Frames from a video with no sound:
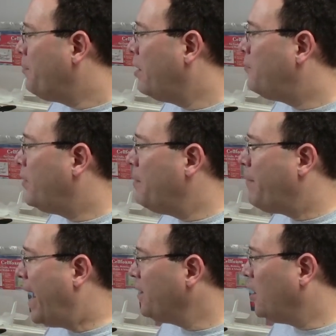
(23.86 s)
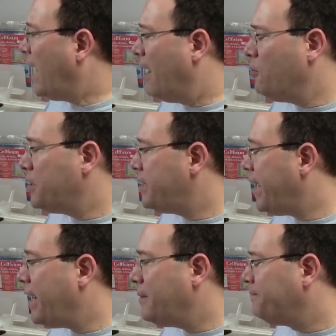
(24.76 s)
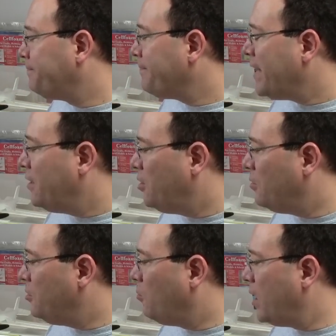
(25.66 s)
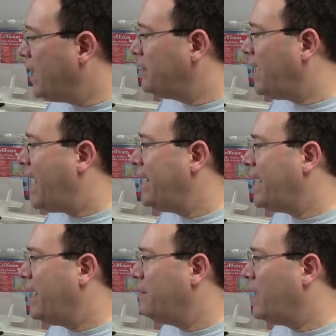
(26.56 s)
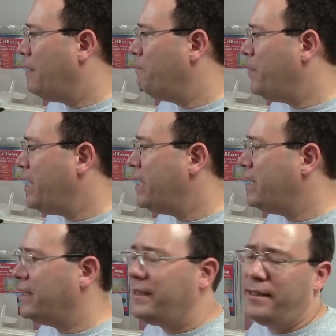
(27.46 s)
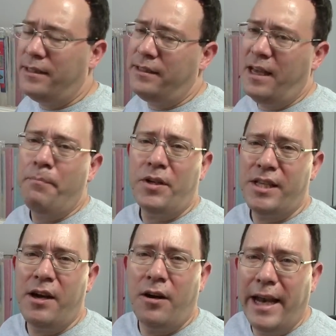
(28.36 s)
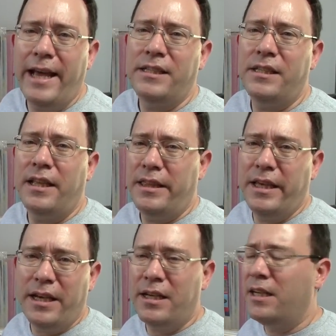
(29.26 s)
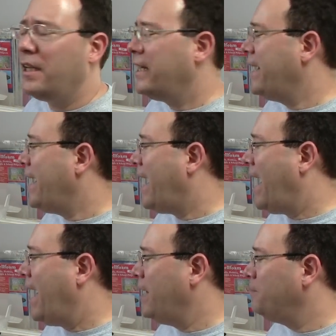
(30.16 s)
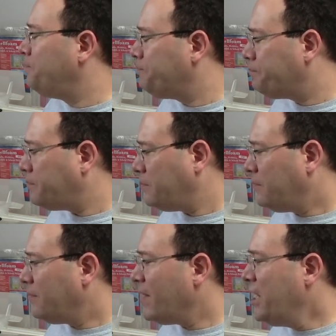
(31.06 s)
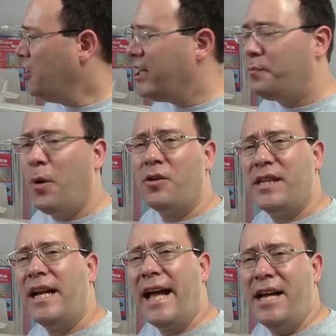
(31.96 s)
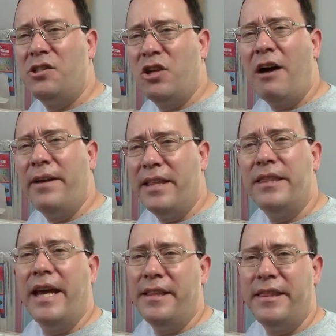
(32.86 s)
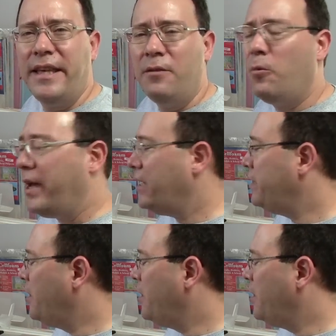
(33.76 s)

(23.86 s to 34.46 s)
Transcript: But for a model, I will say you, you want to try and, and be 10% or less thick and you know, there's pros and cons to having a thin wing.